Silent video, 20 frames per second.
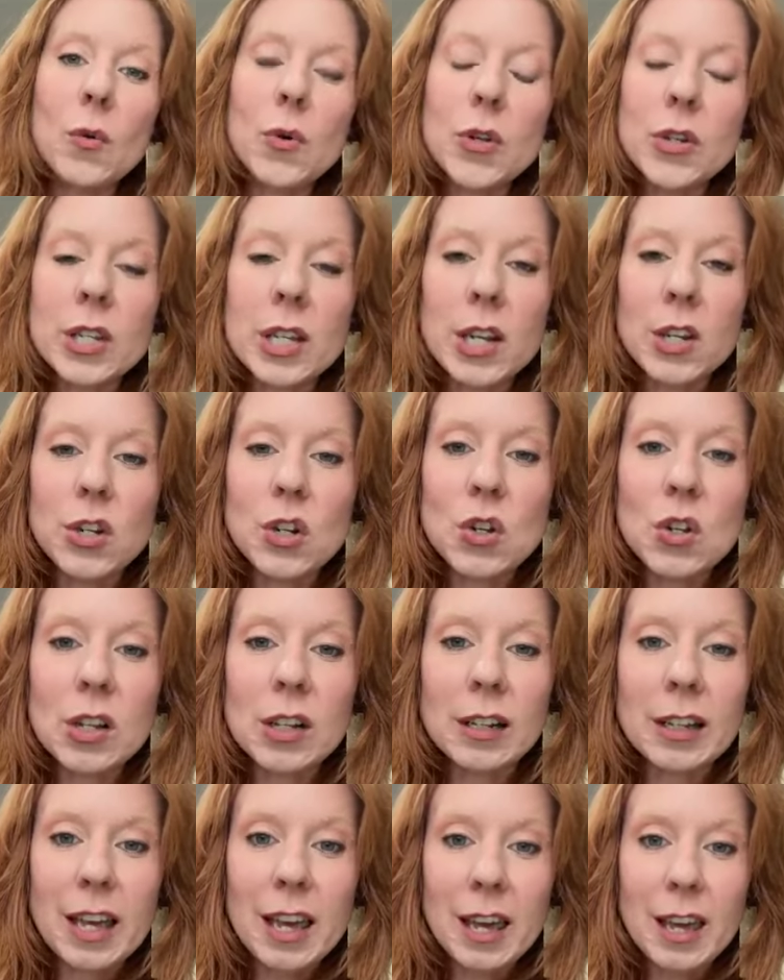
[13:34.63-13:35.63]
We'll send you
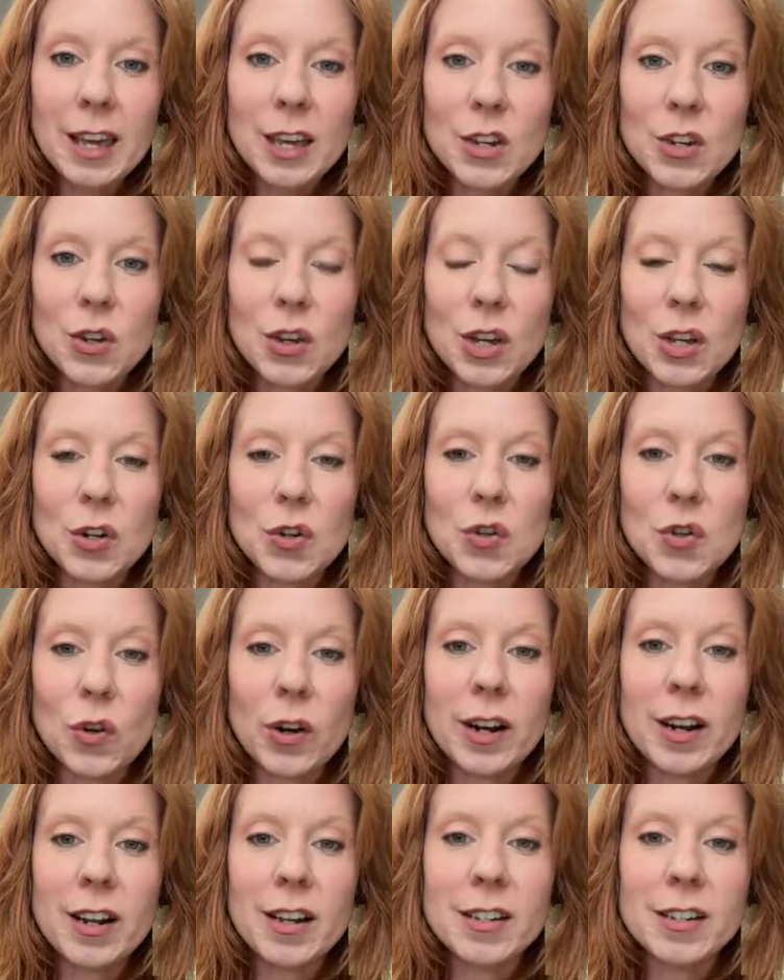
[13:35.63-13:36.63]
the link and you can
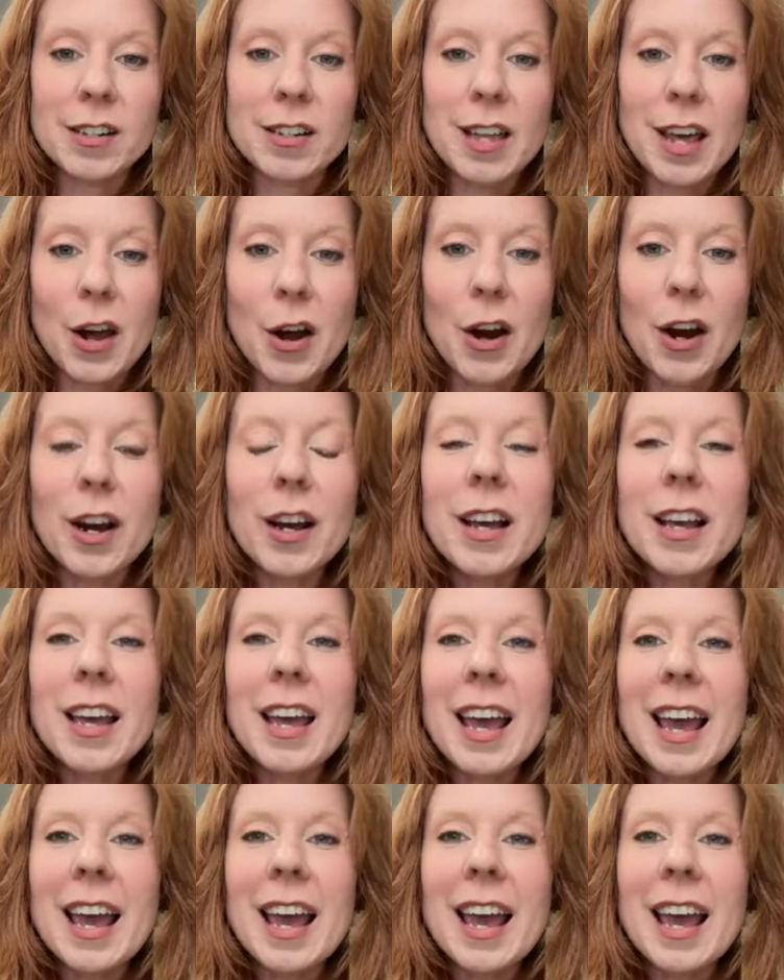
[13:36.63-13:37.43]
join us there.